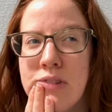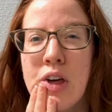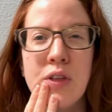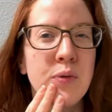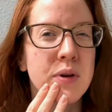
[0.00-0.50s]
I
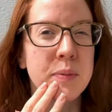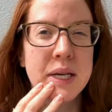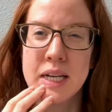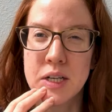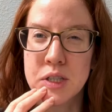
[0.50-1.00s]
think one of the
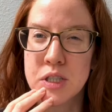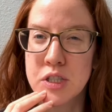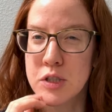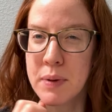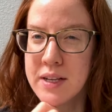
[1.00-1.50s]
main
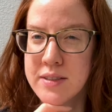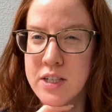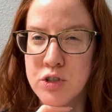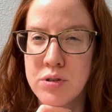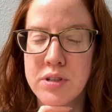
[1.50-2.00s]
characters is
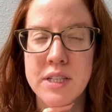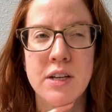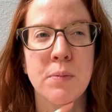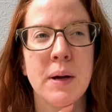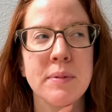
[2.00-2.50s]
pansexual and
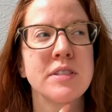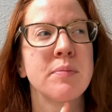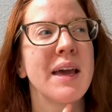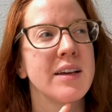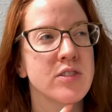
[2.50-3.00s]
there might be
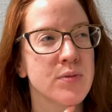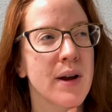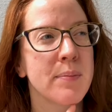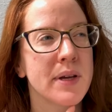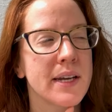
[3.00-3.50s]
some ace
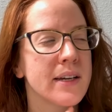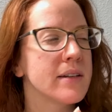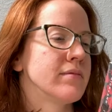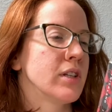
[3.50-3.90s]
rep in it.